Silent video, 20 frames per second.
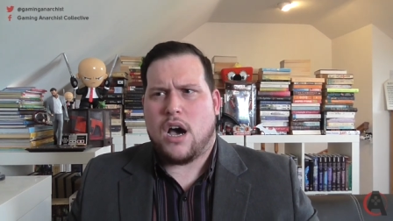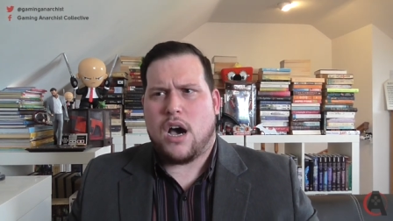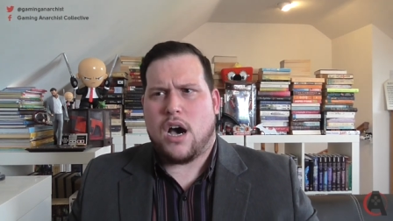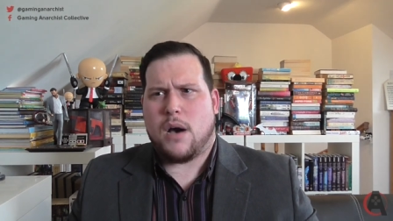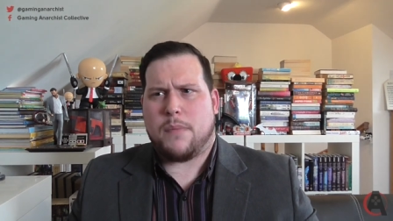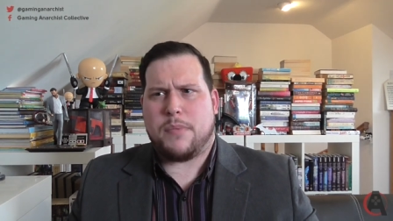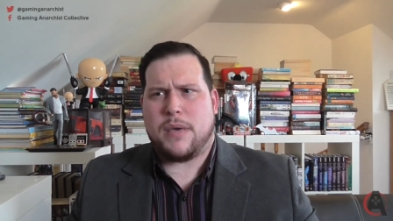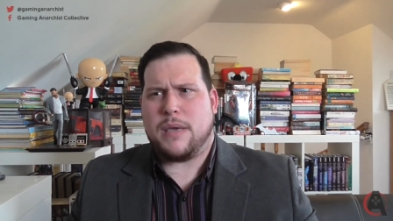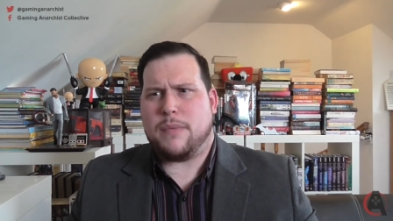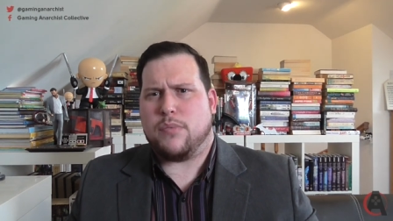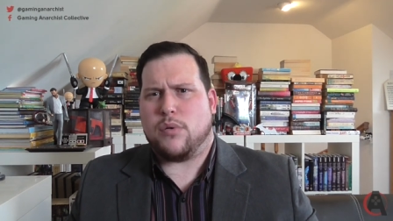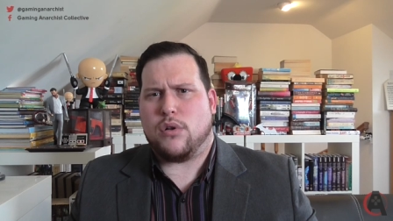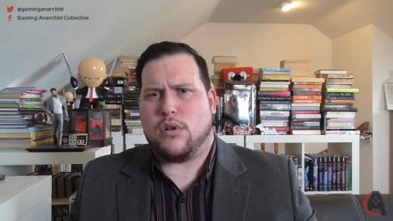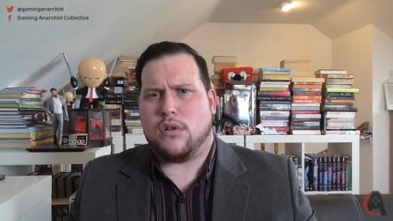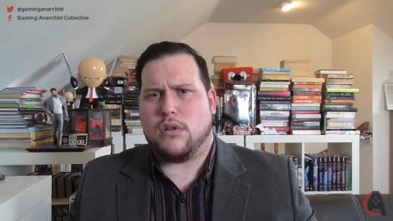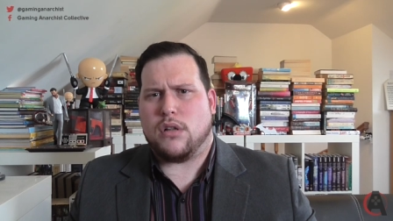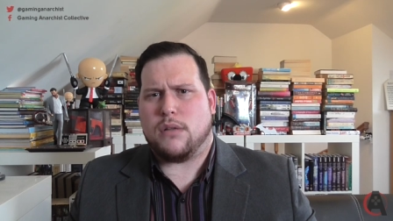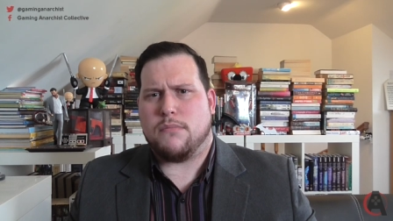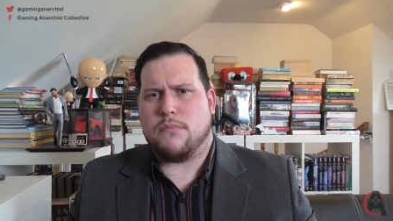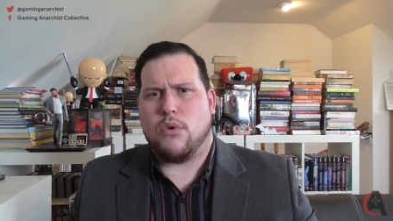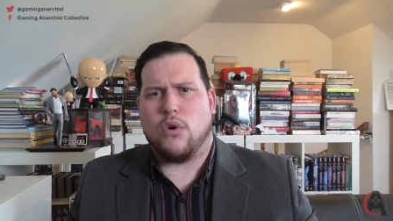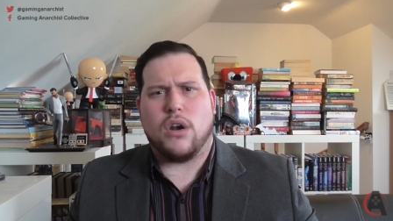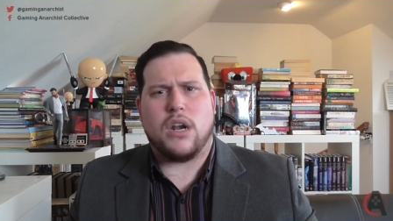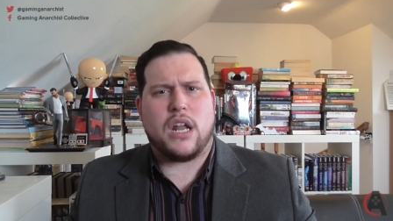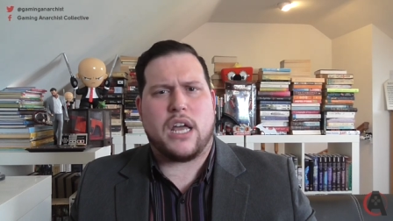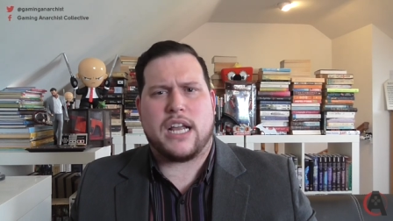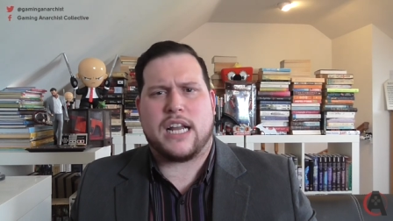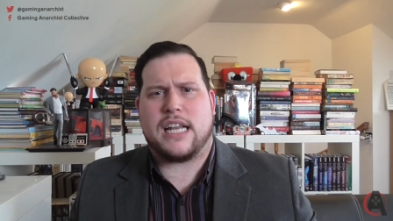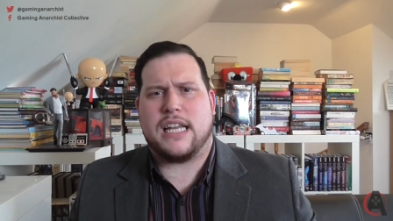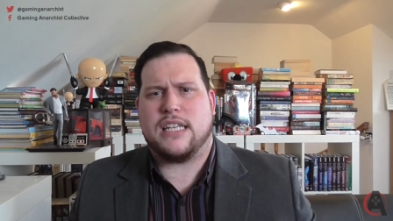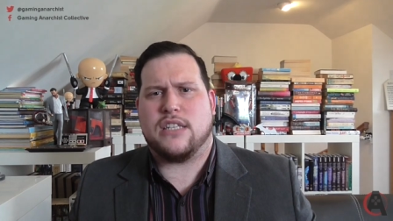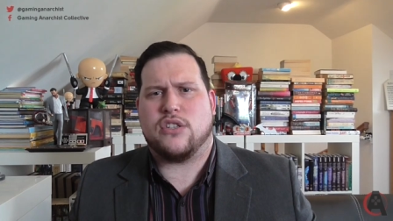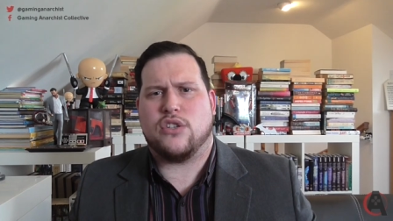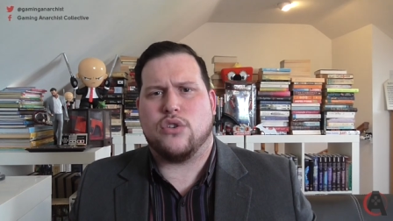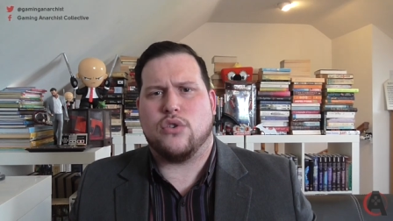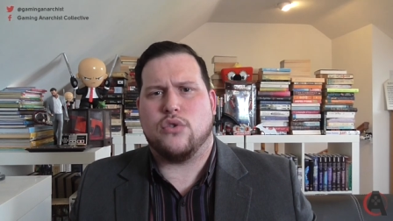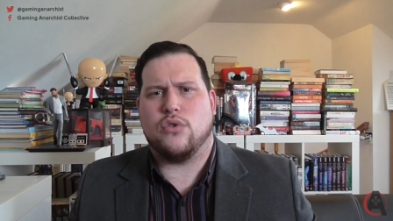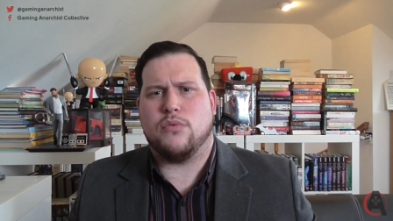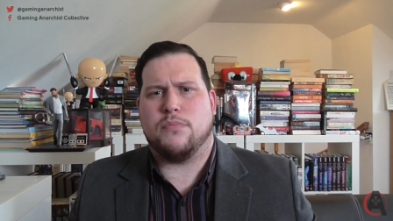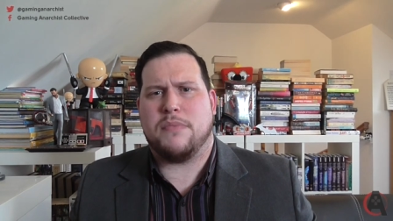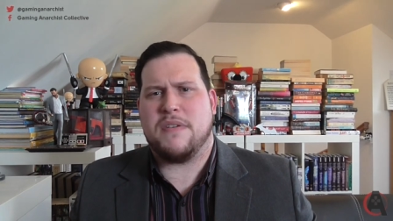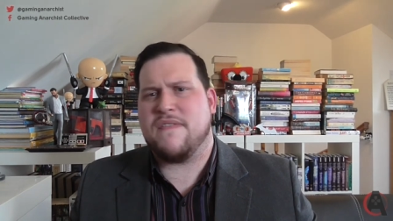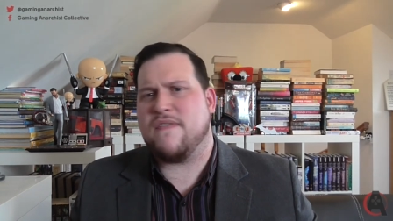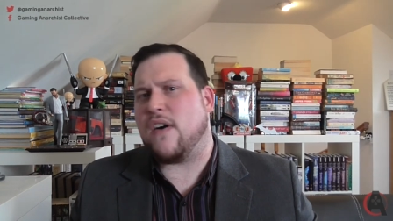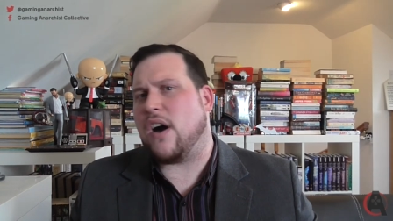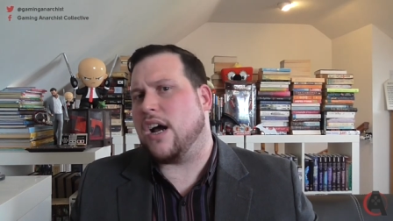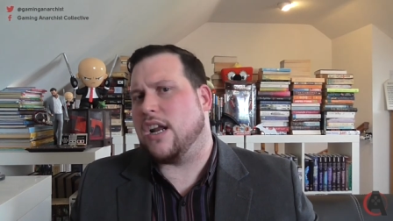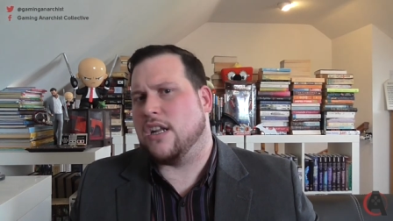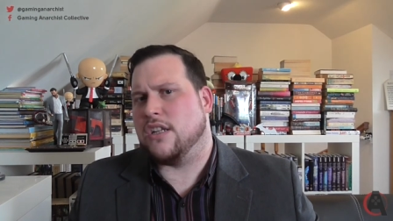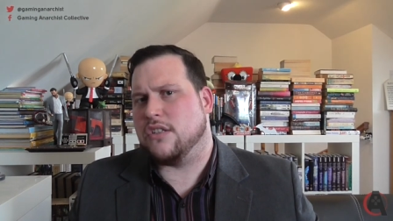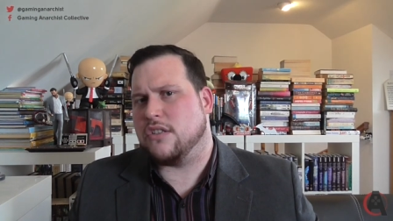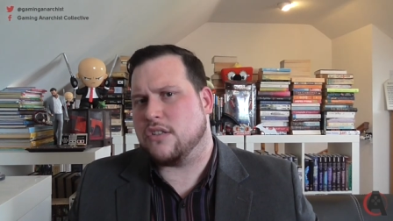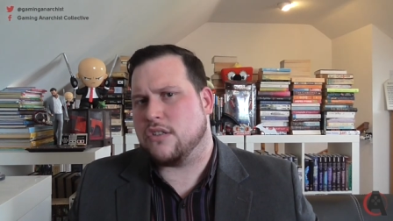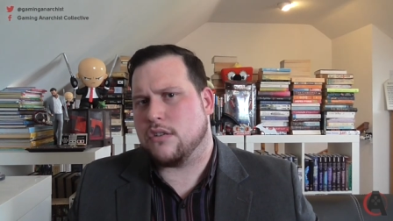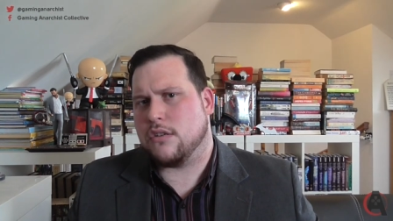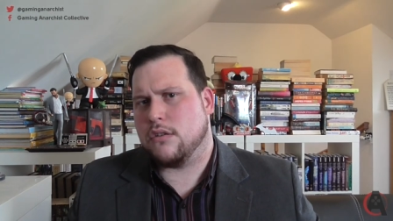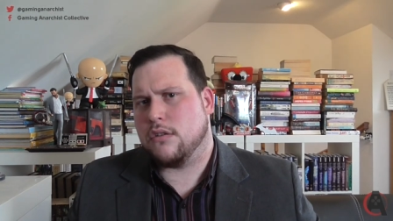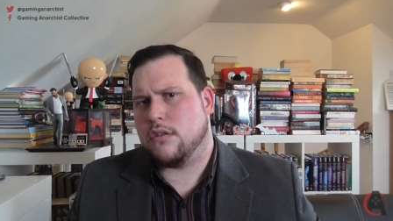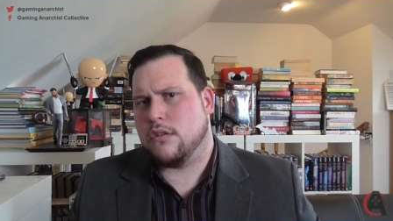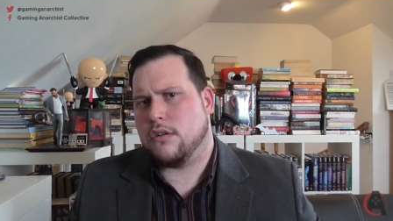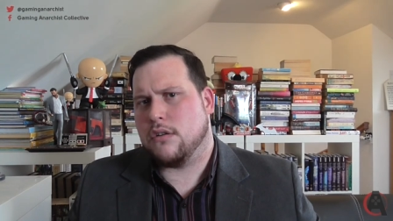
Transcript: are people more likely to be violent?